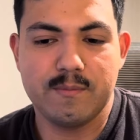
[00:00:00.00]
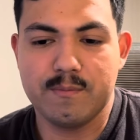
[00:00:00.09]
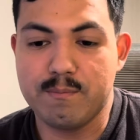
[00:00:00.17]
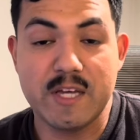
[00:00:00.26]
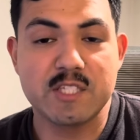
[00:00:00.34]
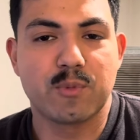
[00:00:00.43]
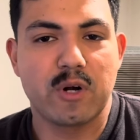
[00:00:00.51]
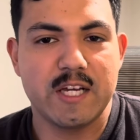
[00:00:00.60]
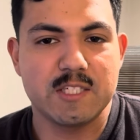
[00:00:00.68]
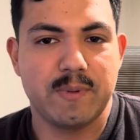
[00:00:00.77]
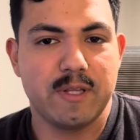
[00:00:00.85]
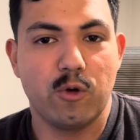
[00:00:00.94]

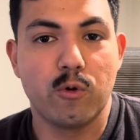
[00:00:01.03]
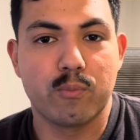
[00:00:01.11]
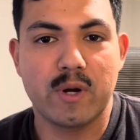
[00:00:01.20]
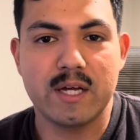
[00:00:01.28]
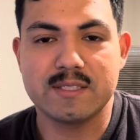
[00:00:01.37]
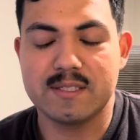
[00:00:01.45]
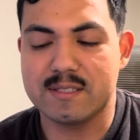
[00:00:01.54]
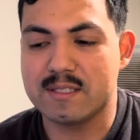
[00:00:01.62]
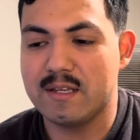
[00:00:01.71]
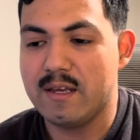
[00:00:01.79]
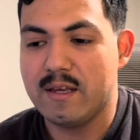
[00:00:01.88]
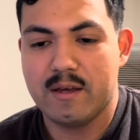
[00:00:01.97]
mesmerized by the whole process.
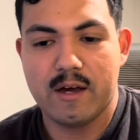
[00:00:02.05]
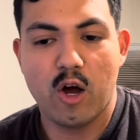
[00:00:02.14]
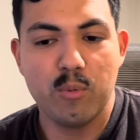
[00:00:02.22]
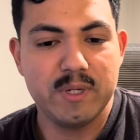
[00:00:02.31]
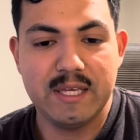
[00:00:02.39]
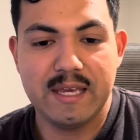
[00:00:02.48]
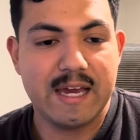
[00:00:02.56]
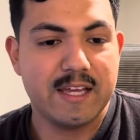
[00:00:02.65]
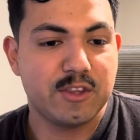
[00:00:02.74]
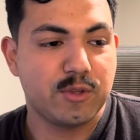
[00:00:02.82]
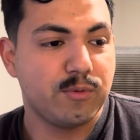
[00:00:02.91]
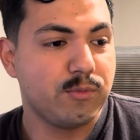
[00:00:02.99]
Albany had
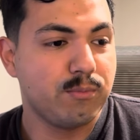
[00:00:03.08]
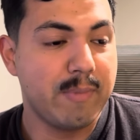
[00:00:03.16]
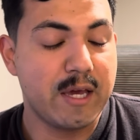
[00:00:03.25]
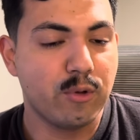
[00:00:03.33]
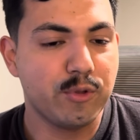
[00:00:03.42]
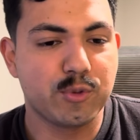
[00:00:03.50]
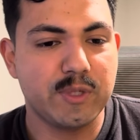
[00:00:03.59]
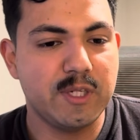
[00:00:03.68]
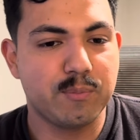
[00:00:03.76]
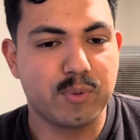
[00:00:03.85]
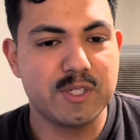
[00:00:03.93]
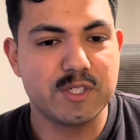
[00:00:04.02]
metal
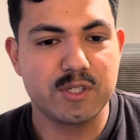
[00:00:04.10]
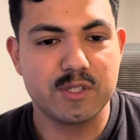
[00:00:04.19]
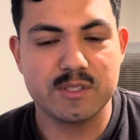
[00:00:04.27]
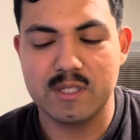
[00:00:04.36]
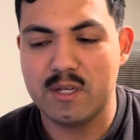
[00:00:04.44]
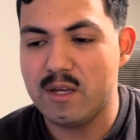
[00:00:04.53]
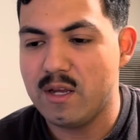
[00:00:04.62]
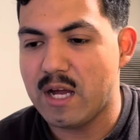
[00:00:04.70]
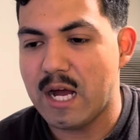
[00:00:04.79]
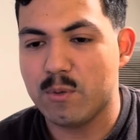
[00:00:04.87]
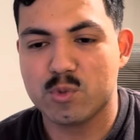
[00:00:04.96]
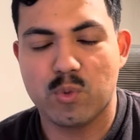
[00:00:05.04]
3D printers.
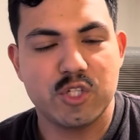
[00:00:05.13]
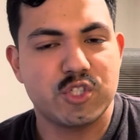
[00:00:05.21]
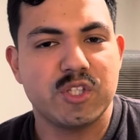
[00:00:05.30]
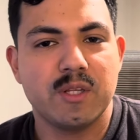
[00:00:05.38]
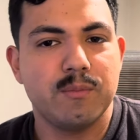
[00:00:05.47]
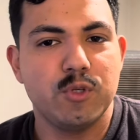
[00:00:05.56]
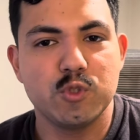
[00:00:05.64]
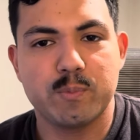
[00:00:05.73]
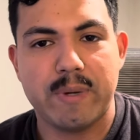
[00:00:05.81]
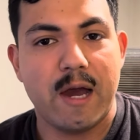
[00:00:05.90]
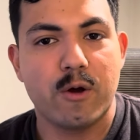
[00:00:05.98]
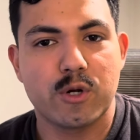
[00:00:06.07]
I was watching them use
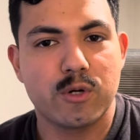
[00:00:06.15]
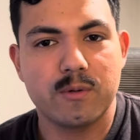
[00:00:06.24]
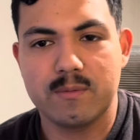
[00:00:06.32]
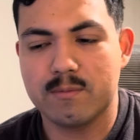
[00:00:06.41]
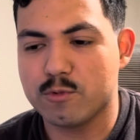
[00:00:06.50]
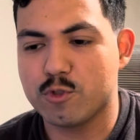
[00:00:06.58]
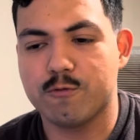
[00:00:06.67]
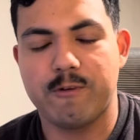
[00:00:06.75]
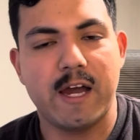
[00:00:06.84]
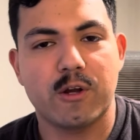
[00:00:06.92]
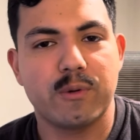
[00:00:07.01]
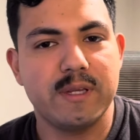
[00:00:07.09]
powder,
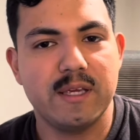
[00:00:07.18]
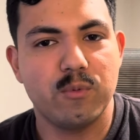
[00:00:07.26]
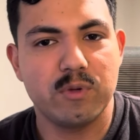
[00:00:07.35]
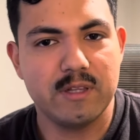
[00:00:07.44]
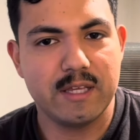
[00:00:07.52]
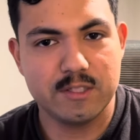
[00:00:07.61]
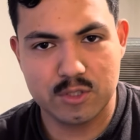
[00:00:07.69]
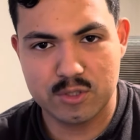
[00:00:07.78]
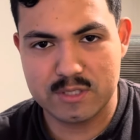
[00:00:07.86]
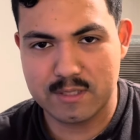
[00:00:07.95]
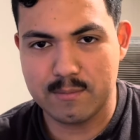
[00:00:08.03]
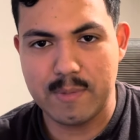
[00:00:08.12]
firing it with lasers,
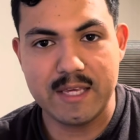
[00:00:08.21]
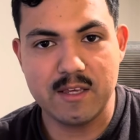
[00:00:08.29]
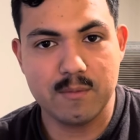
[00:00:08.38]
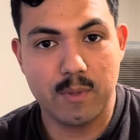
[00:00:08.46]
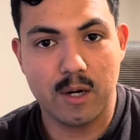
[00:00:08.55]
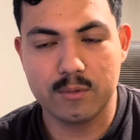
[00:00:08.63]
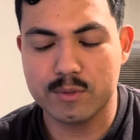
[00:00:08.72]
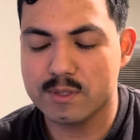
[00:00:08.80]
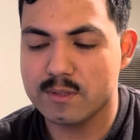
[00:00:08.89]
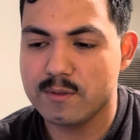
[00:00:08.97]
and making models.